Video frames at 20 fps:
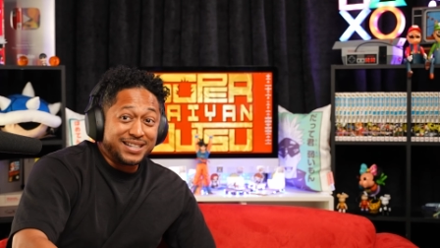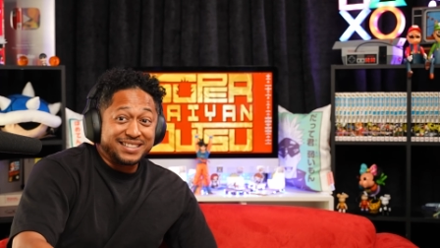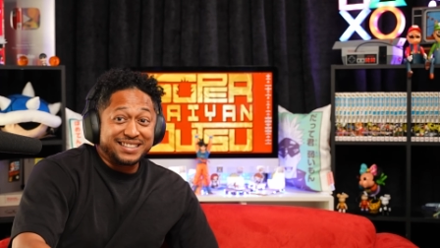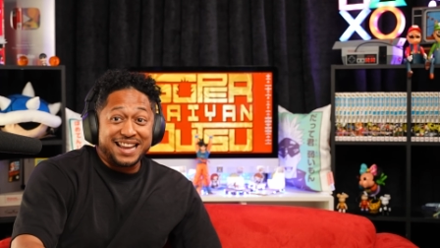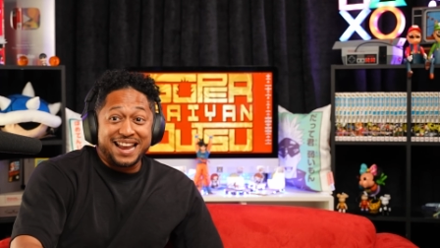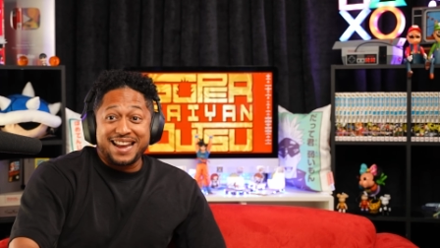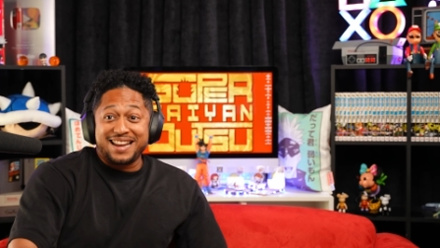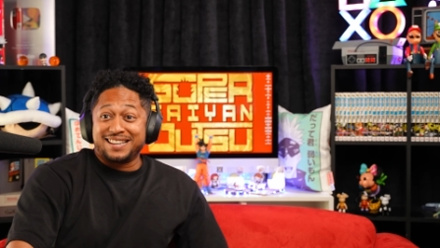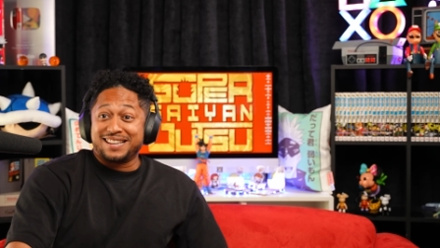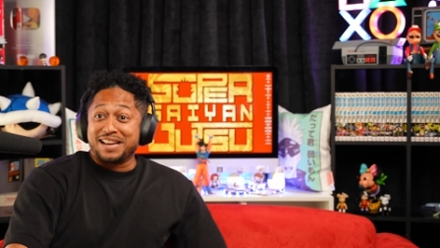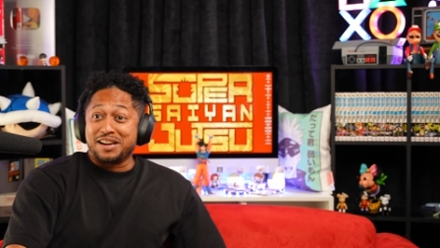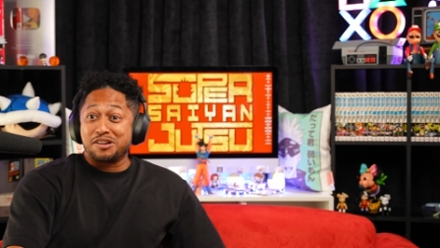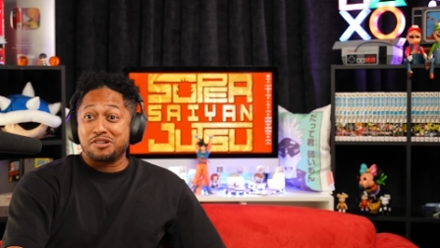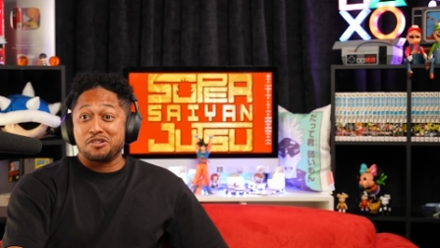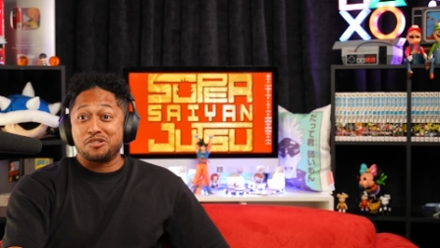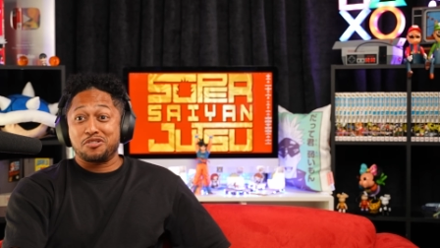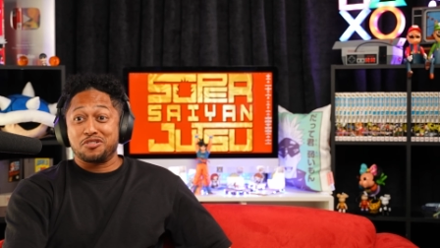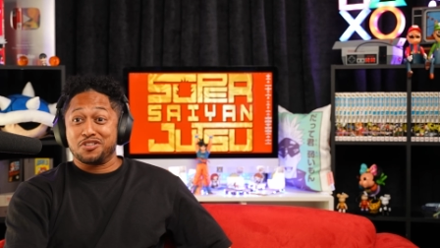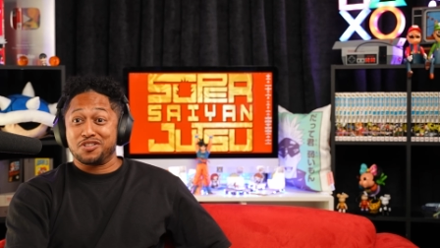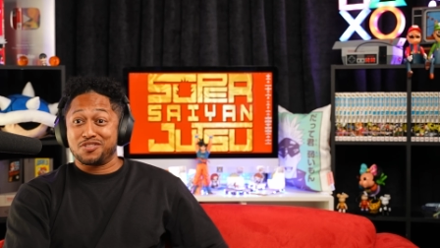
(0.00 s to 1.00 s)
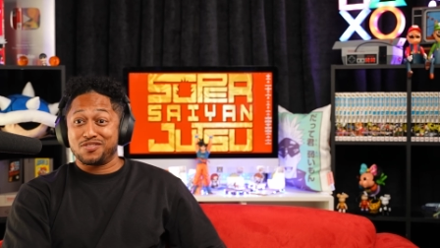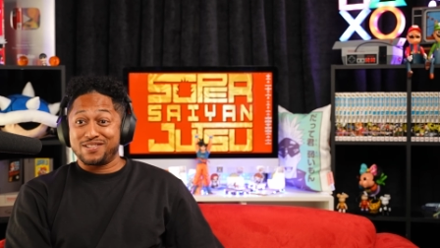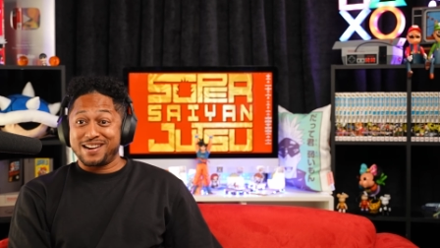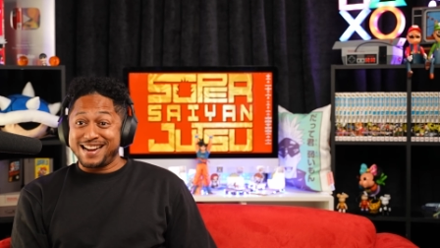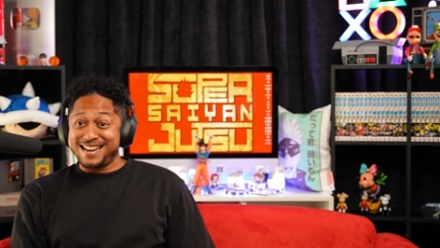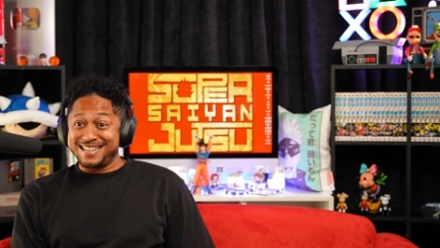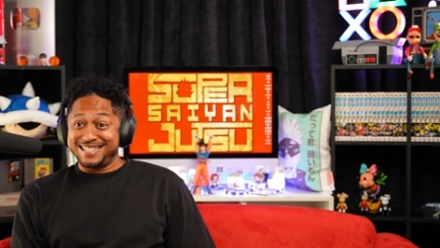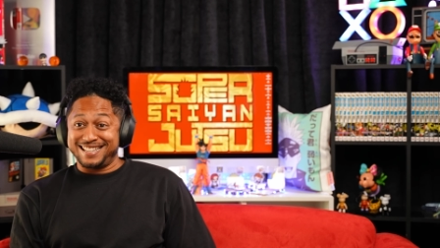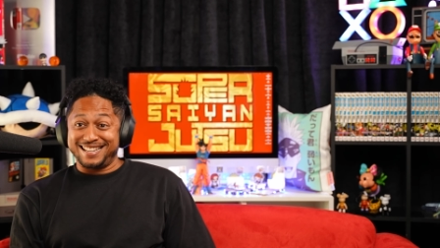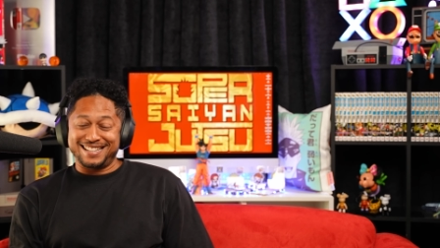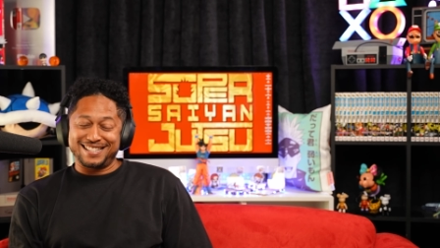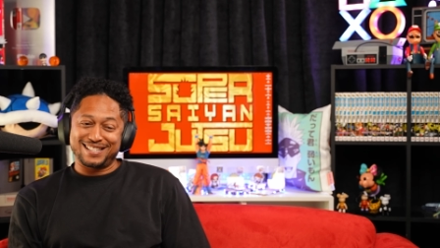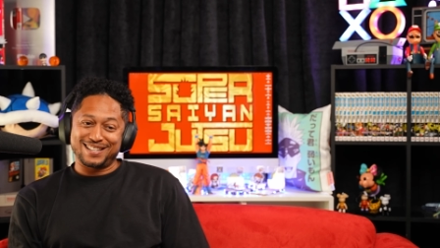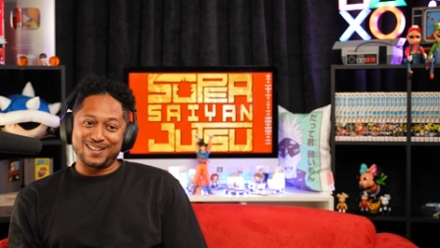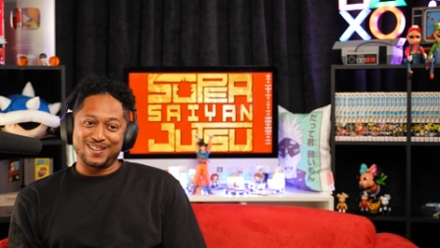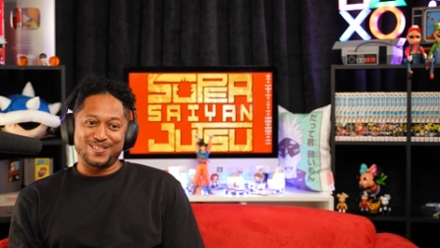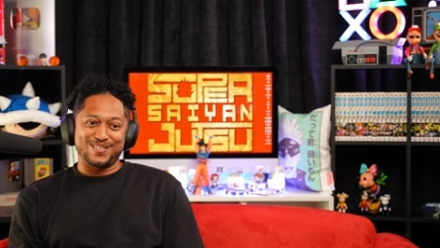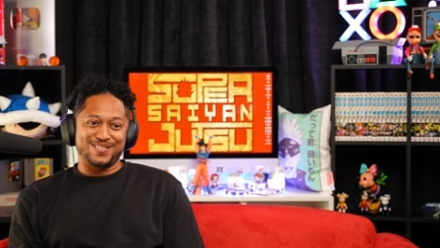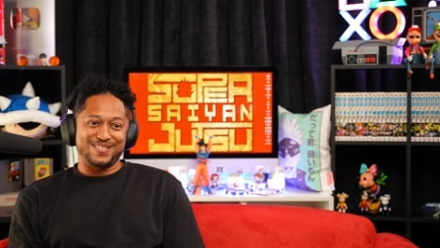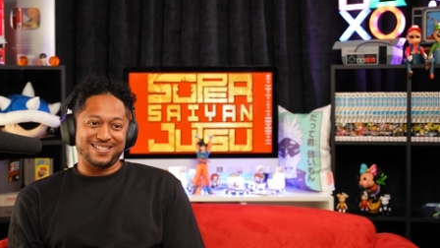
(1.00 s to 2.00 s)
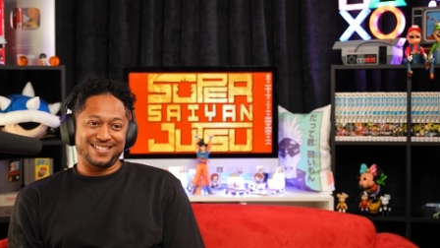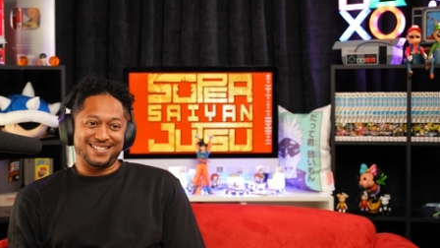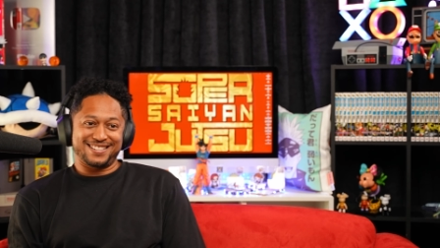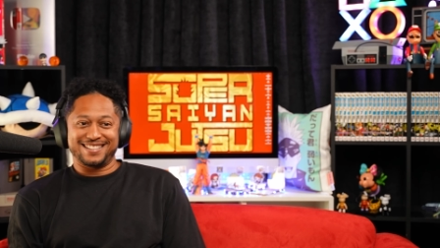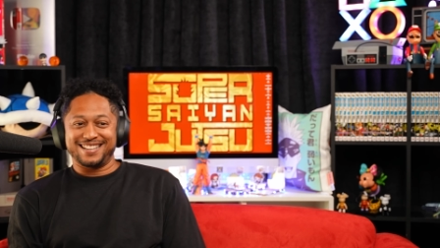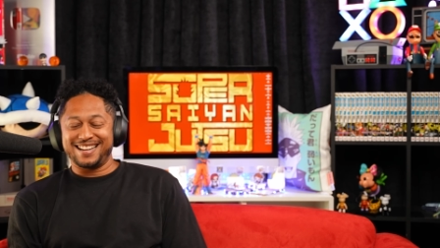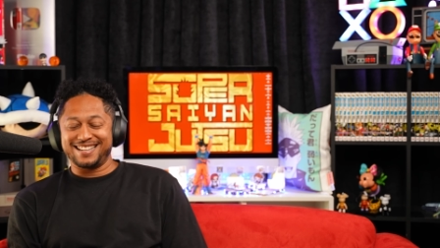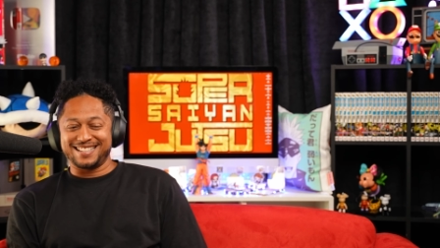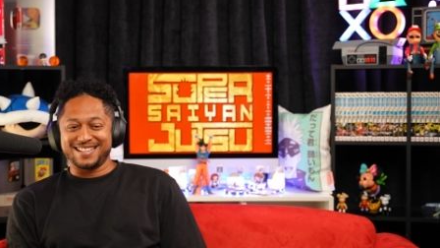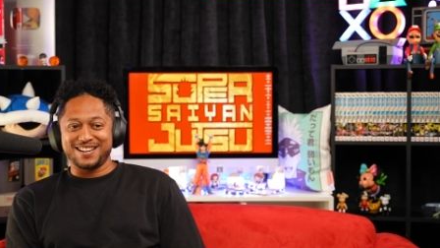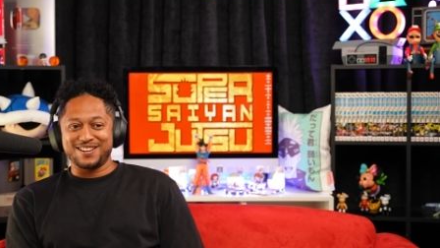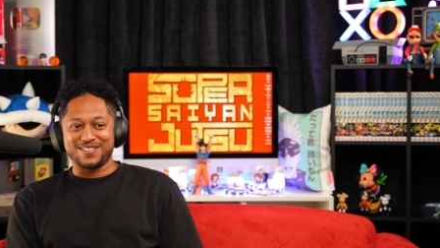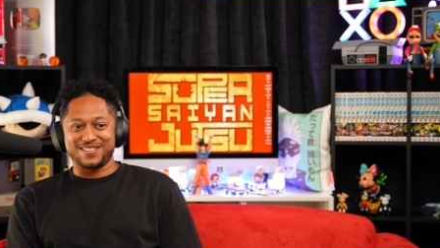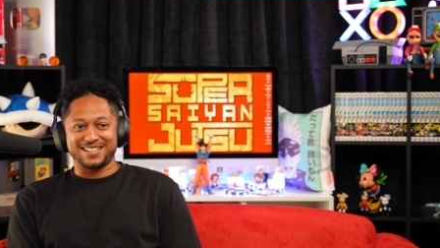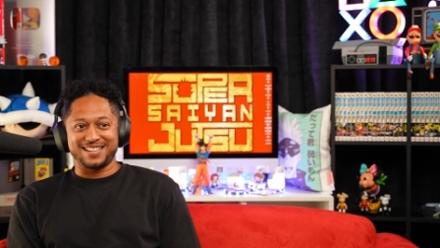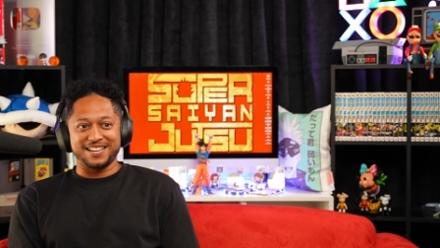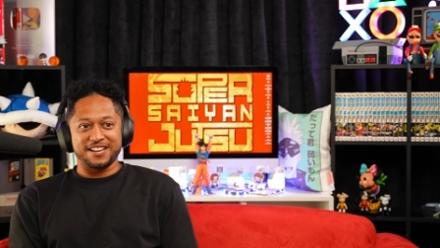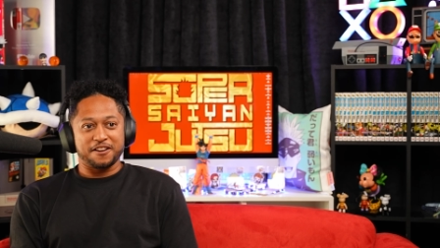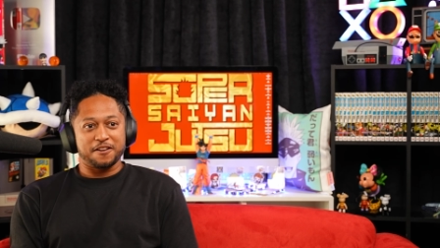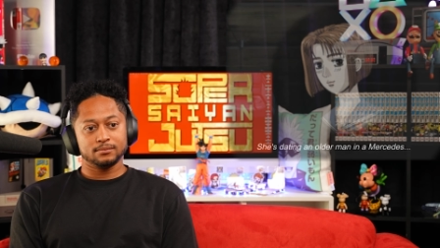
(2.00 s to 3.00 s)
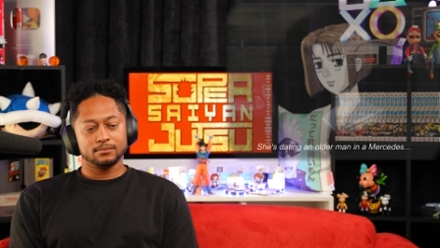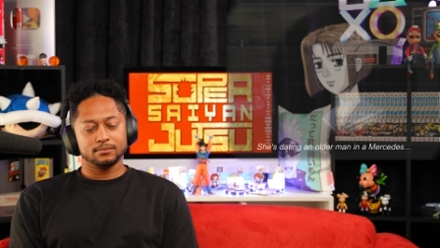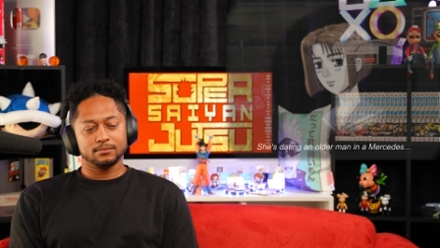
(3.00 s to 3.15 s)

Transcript: this thing like crazy, so that's interesting.